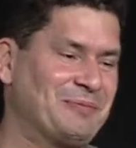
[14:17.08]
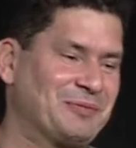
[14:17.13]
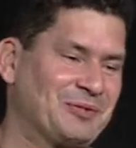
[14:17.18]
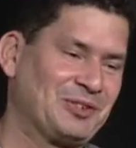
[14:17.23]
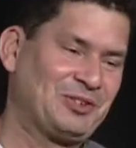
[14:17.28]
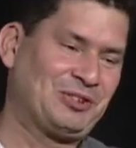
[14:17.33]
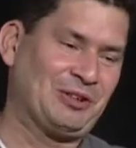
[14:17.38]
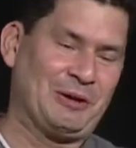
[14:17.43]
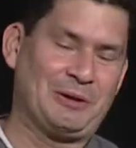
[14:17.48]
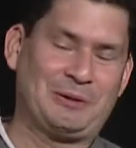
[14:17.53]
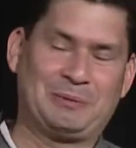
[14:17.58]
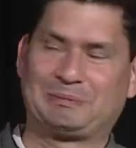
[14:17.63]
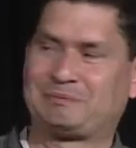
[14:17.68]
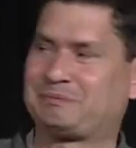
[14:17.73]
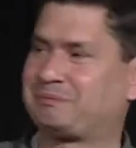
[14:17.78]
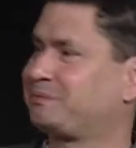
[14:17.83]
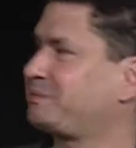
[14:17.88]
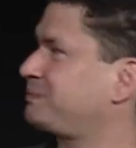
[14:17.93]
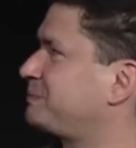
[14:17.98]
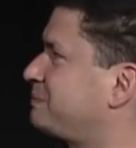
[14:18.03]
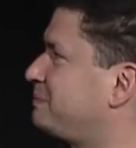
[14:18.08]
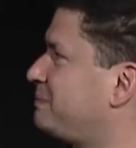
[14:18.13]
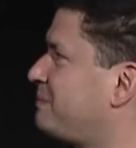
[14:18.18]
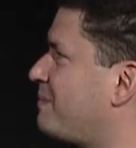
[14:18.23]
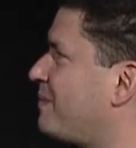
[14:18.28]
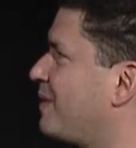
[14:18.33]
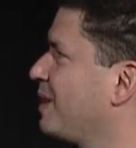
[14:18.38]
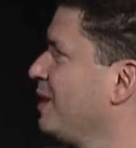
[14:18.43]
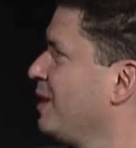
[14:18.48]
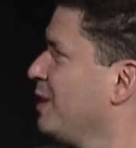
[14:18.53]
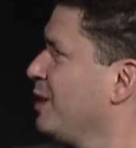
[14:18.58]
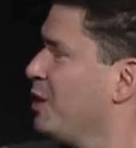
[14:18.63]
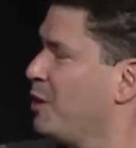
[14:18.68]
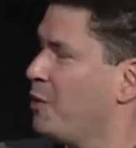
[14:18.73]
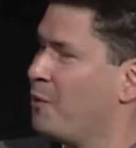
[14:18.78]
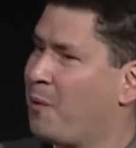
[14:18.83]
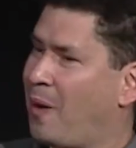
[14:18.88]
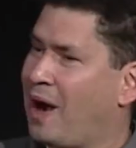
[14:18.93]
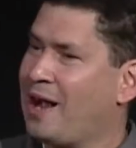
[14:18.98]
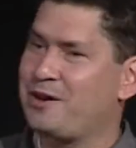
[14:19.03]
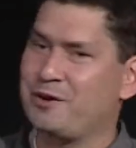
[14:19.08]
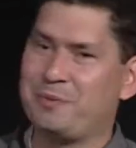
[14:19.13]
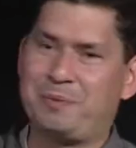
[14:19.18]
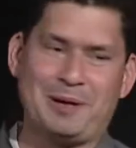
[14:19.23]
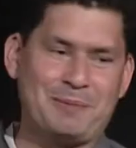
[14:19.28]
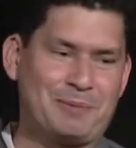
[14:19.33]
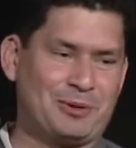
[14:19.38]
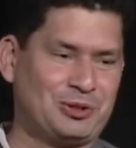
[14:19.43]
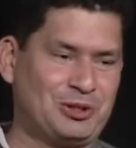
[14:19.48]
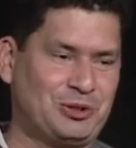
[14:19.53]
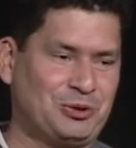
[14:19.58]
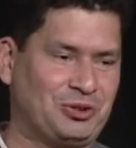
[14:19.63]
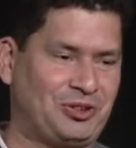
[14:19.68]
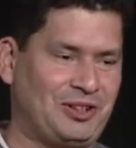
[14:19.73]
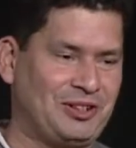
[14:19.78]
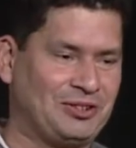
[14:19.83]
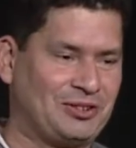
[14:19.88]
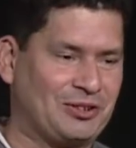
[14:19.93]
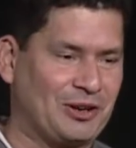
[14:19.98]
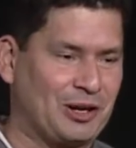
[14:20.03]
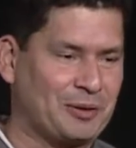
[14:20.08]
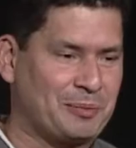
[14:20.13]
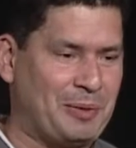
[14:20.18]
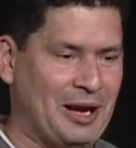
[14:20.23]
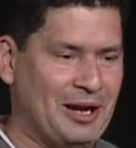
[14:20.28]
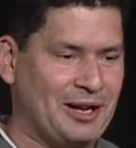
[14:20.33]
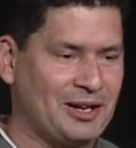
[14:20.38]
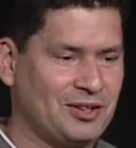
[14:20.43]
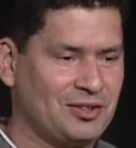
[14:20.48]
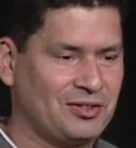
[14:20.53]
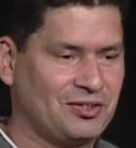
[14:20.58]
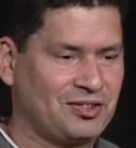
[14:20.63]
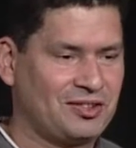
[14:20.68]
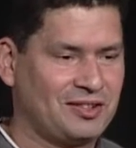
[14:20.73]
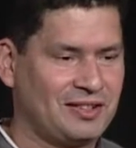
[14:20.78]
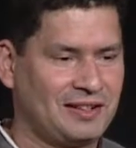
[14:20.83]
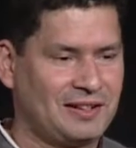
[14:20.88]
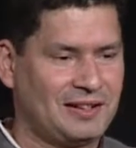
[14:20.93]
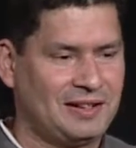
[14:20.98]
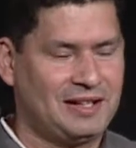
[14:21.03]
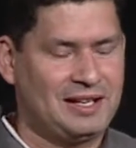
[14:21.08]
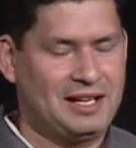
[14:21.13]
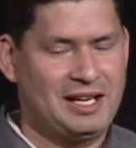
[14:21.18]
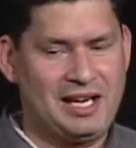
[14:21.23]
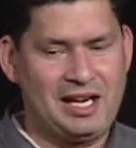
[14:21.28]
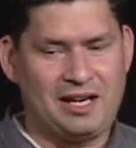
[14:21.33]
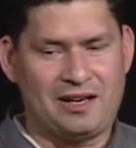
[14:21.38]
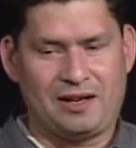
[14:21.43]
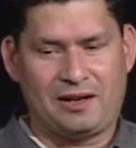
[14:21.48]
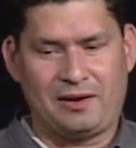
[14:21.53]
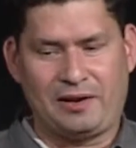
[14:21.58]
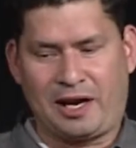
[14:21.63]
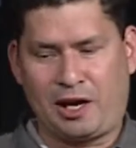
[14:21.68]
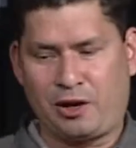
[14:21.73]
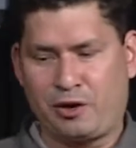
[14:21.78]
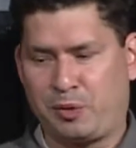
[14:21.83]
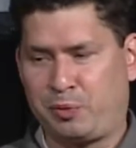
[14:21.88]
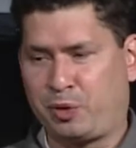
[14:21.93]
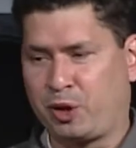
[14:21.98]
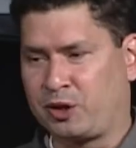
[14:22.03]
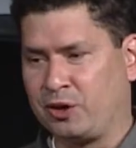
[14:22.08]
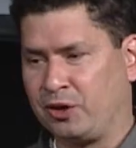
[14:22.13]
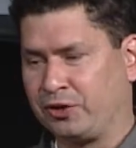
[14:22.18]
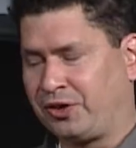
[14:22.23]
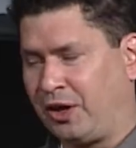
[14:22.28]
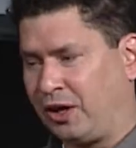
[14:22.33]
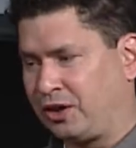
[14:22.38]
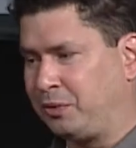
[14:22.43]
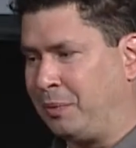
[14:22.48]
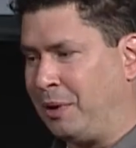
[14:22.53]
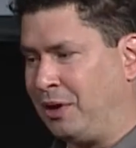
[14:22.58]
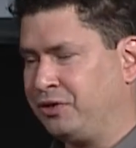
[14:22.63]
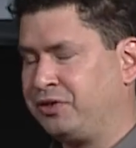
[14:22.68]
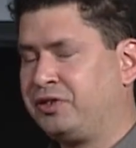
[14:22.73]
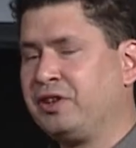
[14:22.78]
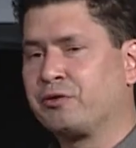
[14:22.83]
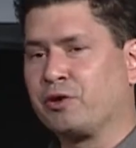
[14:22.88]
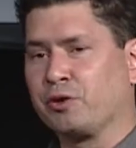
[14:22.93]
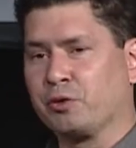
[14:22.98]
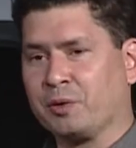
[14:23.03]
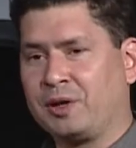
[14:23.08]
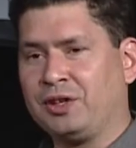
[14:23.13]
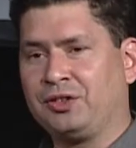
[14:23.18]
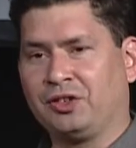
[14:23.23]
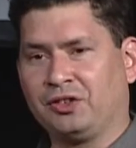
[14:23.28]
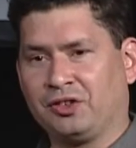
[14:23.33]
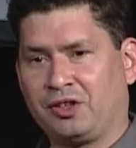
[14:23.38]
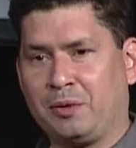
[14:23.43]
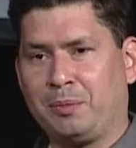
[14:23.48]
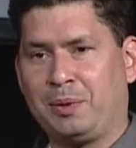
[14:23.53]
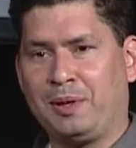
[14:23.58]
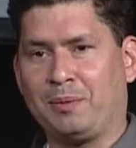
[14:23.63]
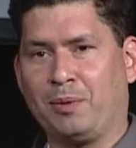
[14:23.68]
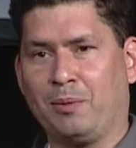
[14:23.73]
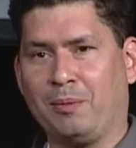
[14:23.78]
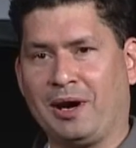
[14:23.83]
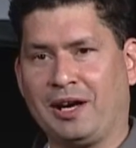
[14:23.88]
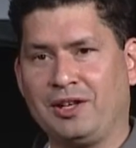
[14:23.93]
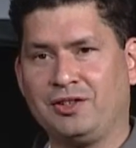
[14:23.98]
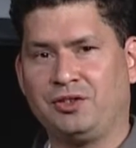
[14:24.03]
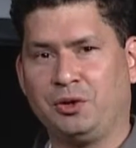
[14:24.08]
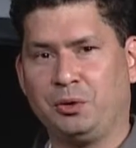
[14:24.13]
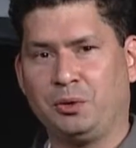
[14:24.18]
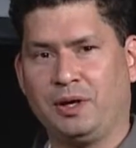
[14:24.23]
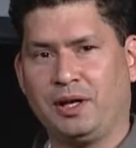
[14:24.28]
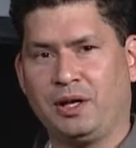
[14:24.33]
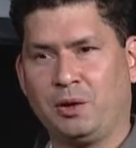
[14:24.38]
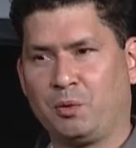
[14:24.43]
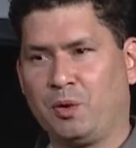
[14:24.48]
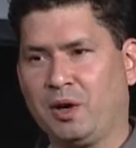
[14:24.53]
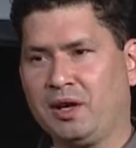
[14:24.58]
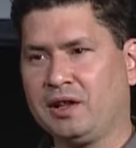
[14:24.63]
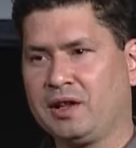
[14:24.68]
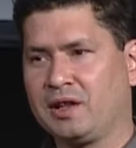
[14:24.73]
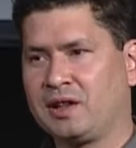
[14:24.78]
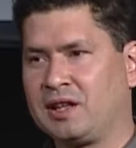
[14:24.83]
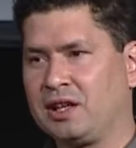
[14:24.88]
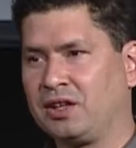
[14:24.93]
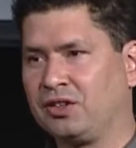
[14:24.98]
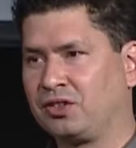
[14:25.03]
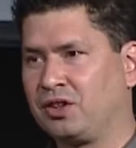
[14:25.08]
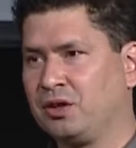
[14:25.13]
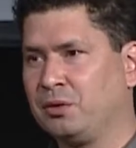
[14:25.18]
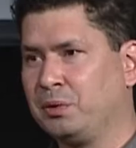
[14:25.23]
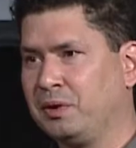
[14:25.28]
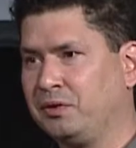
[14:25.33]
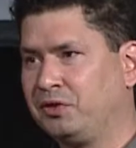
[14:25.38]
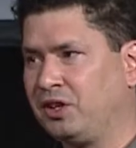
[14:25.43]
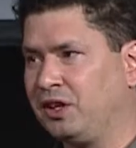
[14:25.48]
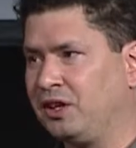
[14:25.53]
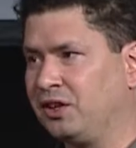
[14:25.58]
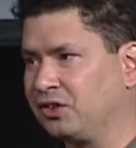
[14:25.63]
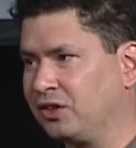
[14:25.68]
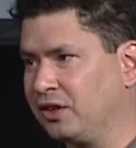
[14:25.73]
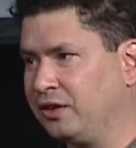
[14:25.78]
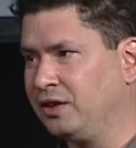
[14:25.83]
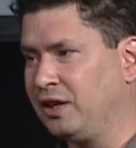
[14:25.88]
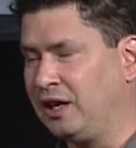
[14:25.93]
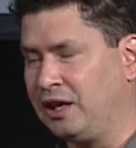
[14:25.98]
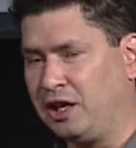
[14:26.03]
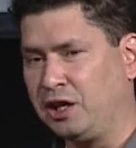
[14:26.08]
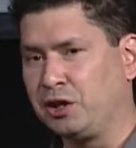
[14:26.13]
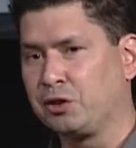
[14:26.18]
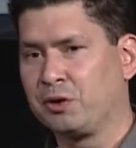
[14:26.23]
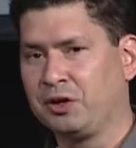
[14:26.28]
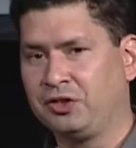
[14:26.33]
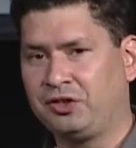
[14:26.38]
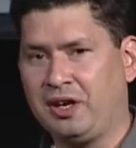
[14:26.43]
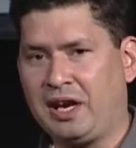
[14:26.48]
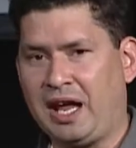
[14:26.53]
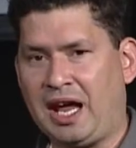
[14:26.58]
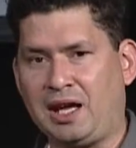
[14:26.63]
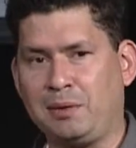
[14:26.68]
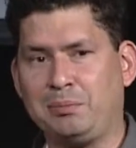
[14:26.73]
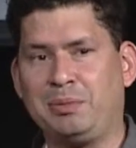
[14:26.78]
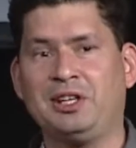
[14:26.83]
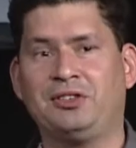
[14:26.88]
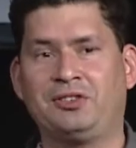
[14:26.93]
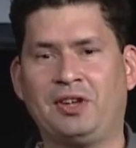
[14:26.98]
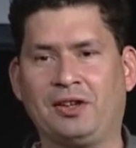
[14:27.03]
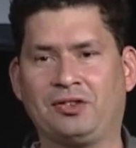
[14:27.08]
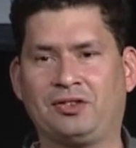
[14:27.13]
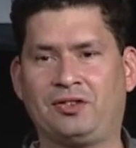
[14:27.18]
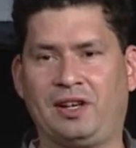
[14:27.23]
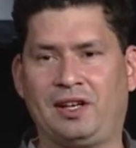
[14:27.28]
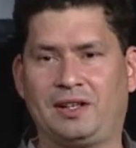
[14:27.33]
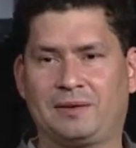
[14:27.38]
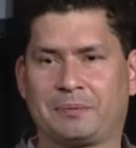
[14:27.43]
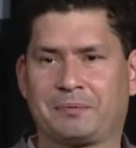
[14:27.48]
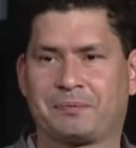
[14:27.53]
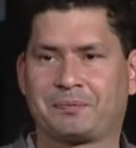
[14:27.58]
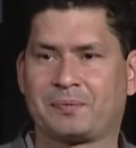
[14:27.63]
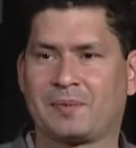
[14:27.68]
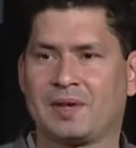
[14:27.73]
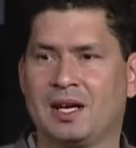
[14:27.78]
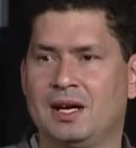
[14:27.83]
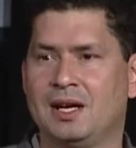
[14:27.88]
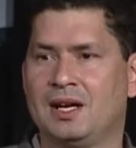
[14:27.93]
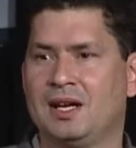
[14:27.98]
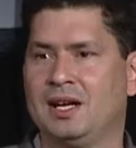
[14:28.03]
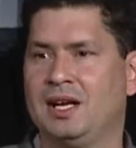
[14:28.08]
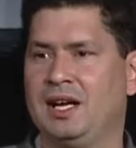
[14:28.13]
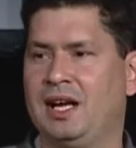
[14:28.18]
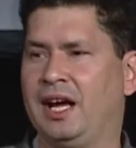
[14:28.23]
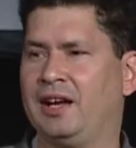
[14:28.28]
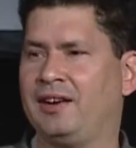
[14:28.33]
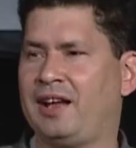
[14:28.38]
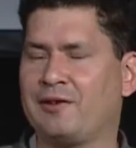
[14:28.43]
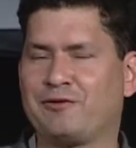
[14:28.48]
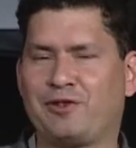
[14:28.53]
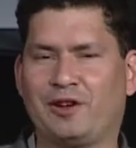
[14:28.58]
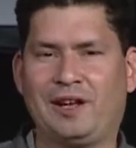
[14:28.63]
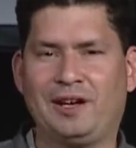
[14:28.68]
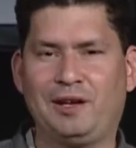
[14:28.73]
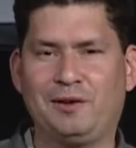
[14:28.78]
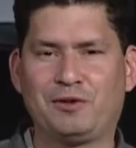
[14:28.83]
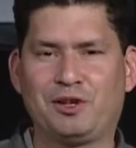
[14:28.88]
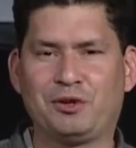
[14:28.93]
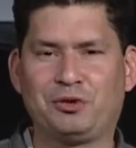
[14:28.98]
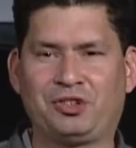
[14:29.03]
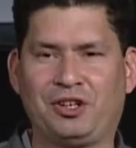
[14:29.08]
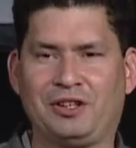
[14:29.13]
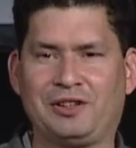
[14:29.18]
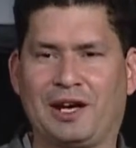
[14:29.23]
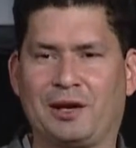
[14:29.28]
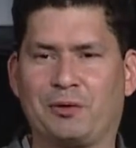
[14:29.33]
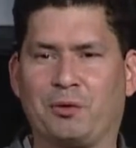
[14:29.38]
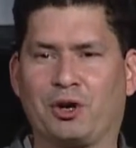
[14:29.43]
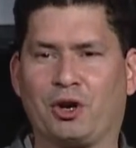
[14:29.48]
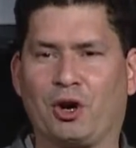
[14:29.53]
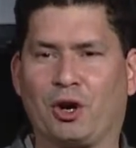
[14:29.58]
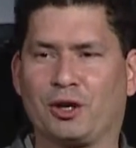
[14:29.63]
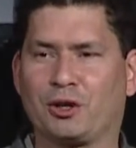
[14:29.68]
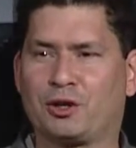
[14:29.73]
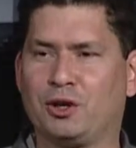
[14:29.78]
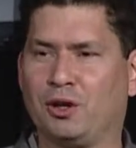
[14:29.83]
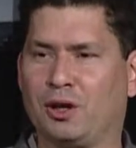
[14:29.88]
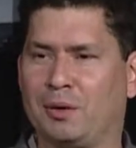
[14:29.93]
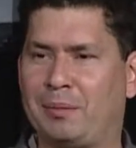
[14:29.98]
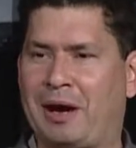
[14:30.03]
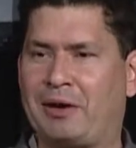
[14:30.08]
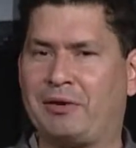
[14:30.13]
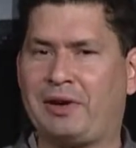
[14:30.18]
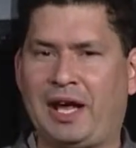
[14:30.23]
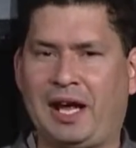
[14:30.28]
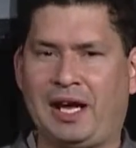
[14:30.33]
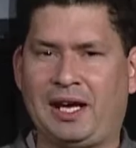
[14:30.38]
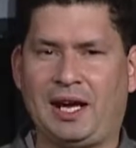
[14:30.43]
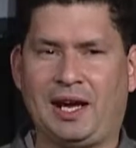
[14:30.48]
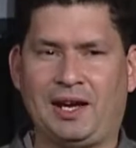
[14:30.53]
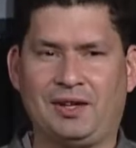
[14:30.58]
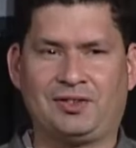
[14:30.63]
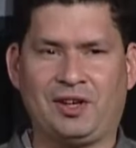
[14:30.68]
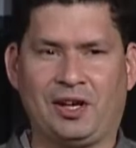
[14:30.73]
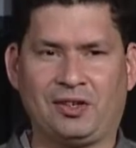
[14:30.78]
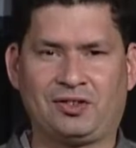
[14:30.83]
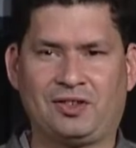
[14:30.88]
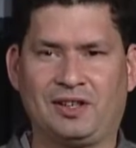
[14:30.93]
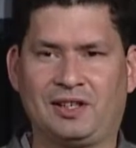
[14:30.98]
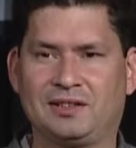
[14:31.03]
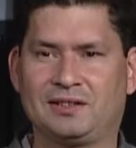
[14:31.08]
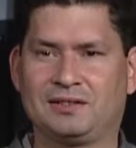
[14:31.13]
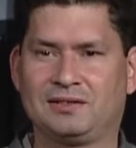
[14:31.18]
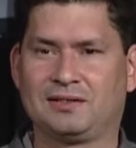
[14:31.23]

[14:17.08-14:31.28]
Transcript: So why do people use these dark patterns? Harry Brignall talks about different reasons that people might do it. And one of the things that we've seen is an increase in A/B testing. And have any of you seen that one article about AA testing?